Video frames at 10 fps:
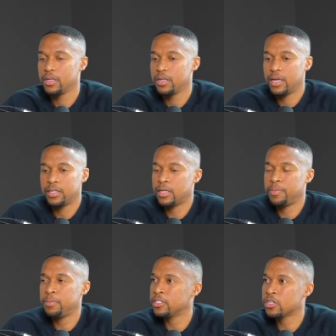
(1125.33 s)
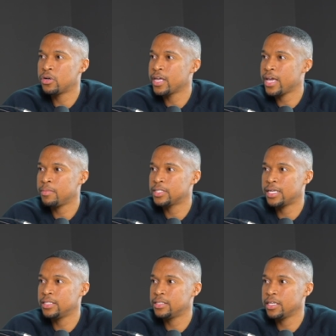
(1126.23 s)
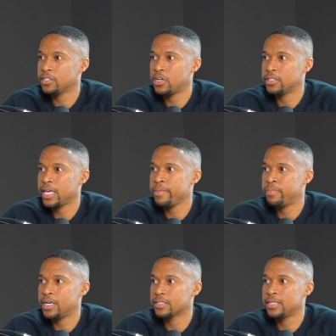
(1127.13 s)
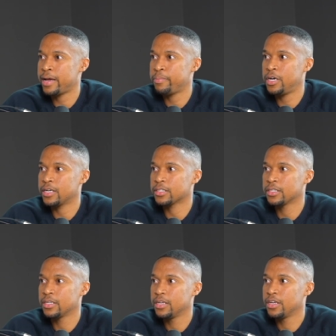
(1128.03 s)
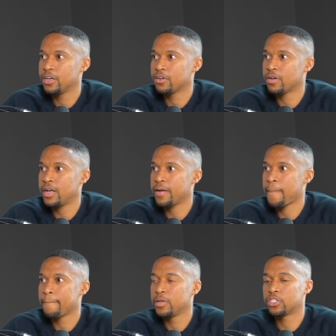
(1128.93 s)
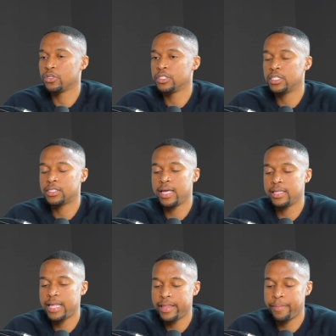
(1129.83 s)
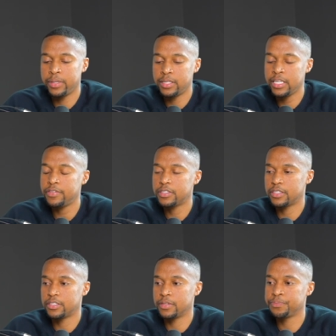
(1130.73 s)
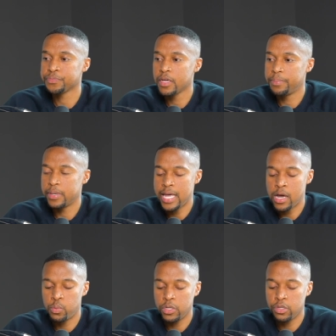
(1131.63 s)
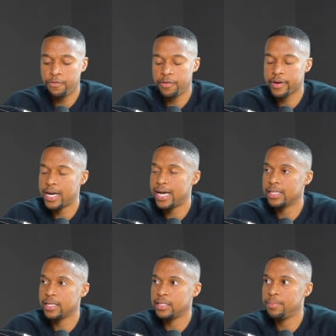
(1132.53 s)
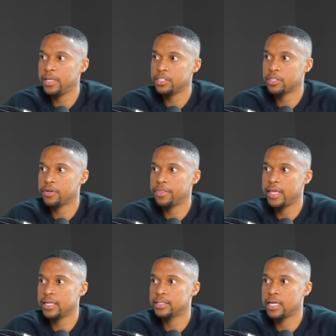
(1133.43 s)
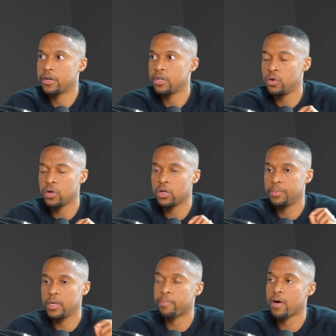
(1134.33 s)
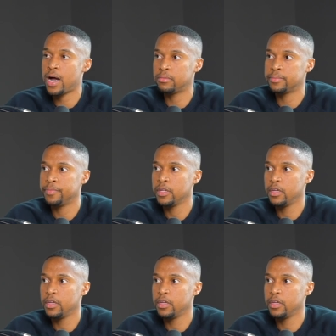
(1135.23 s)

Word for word: Yeah. It's like people just go on Amazon, these things cost eight bucks, nine bucks. Exactly. Right? So it's just that, that that belief system. But now when you figure out how to eliminate certain things that are know are going to be a problem